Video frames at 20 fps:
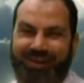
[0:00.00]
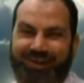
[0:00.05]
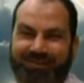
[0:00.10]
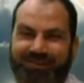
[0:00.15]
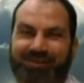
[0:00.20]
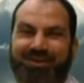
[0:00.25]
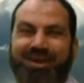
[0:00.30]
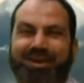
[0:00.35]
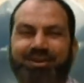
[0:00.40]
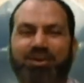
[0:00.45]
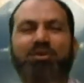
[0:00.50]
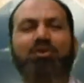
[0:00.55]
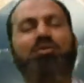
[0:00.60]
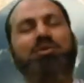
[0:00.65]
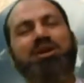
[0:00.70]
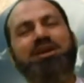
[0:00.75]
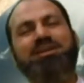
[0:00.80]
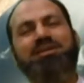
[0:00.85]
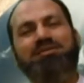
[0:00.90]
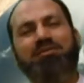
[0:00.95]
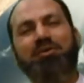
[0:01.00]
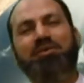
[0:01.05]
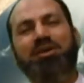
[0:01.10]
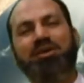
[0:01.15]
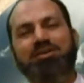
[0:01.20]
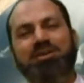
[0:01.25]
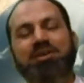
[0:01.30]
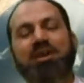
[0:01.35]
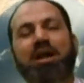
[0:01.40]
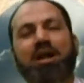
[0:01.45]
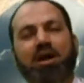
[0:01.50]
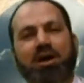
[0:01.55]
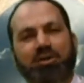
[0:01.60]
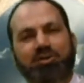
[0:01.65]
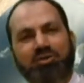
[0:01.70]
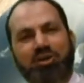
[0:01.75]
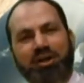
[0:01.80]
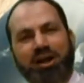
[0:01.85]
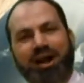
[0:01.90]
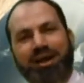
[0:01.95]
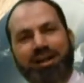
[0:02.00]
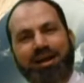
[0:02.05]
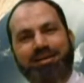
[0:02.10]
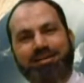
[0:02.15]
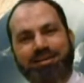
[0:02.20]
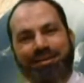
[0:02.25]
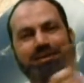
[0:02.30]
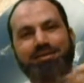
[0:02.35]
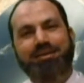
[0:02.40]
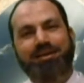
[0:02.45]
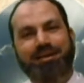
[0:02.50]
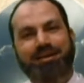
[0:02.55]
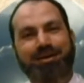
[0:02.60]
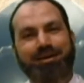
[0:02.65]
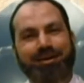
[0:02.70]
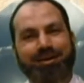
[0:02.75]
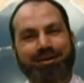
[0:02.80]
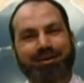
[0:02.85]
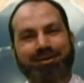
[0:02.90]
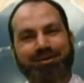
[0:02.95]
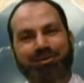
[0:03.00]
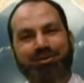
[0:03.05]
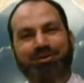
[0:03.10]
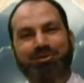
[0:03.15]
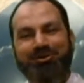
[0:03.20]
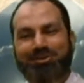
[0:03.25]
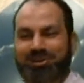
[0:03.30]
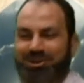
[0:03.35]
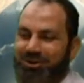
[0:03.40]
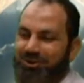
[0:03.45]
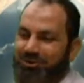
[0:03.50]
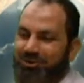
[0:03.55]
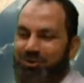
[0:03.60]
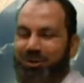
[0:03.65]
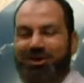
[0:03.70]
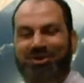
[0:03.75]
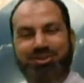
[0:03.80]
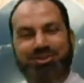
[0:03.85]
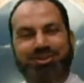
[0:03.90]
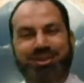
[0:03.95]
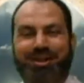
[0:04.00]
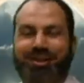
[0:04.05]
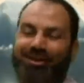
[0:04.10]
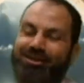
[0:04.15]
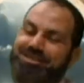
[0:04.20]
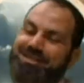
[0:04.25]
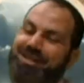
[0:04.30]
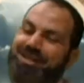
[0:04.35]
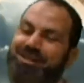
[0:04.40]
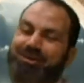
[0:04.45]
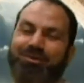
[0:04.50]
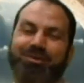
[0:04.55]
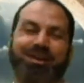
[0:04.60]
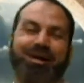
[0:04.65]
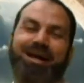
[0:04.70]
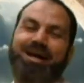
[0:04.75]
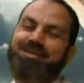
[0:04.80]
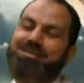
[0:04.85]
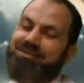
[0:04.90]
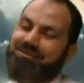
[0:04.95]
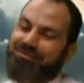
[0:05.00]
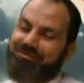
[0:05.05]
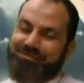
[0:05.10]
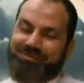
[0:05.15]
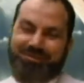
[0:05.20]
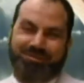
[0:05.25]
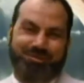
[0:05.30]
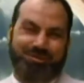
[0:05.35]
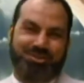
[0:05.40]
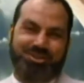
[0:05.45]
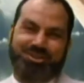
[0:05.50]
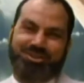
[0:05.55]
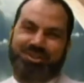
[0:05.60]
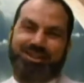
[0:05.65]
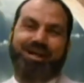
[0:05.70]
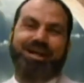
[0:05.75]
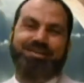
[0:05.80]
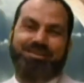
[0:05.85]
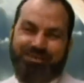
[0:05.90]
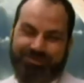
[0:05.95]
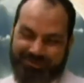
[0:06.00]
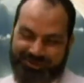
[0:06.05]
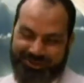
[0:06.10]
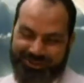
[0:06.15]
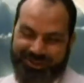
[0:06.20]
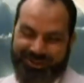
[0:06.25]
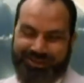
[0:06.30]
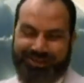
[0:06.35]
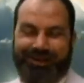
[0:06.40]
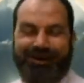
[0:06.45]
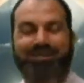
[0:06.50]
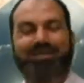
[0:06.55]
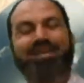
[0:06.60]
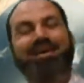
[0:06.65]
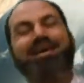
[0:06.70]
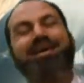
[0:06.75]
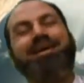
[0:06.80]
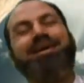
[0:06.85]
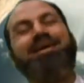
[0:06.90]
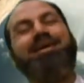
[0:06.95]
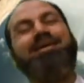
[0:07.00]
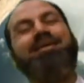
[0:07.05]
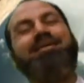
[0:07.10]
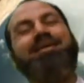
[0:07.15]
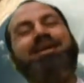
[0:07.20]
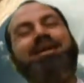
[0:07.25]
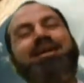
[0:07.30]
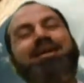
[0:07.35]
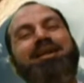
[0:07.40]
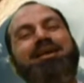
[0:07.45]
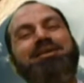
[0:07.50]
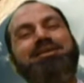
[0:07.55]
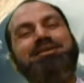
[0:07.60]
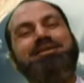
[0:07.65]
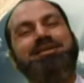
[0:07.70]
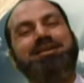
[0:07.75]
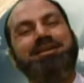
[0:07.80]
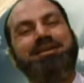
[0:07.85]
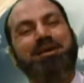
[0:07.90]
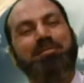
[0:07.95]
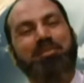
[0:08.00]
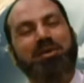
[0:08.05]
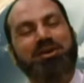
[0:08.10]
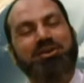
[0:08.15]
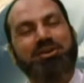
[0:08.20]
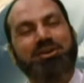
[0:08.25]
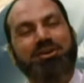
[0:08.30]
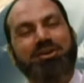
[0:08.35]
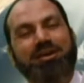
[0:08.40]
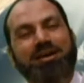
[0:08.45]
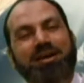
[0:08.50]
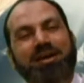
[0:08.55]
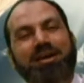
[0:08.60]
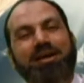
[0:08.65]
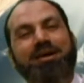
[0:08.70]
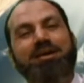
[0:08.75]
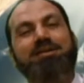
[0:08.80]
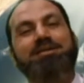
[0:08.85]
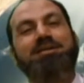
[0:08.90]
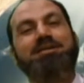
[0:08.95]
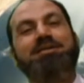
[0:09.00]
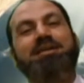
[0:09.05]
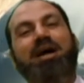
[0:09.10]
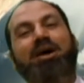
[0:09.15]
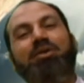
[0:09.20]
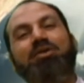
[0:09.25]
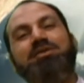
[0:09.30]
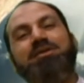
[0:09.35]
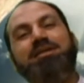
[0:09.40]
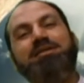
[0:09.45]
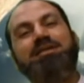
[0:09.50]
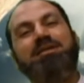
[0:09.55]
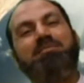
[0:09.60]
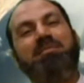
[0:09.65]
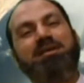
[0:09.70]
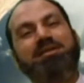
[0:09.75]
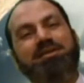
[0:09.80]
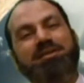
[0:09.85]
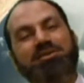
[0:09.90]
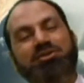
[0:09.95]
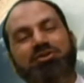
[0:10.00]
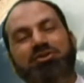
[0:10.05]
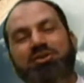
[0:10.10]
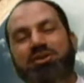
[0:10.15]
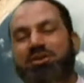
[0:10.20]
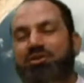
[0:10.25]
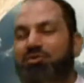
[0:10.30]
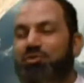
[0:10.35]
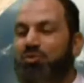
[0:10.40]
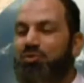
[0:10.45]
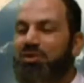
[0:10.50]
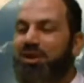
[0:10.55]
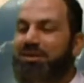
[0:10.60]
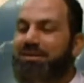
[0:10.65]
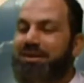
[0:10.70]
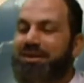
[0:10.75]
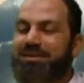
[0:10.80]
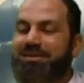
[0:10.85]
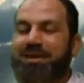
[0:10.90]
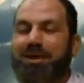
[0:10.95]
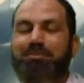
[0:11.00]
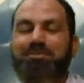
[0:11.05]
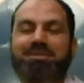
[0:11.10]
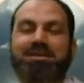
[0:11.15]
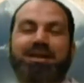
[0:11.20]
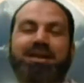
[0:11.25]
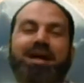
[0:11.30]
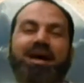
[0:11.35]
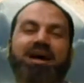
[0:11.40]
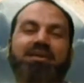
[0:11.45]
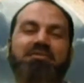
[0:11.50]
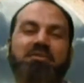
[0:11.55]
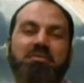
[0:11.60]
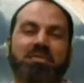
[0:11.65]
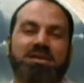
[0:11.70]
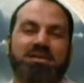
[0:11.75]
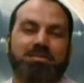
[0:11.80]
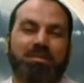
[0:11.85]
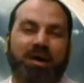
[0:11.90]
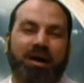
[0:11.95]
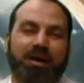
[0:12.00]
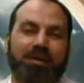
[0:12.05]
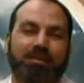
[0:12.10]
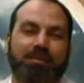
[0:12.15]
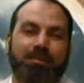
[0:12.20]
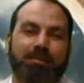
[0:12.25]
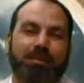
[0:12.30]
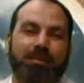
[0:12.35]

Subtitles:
We get the phone call, said, Shaykh Alaa said he was watching satellites, as if, we're just saying as if, inshallah. That he's seen the picture, he says now he sends a message to say, do not accept zakah from this man.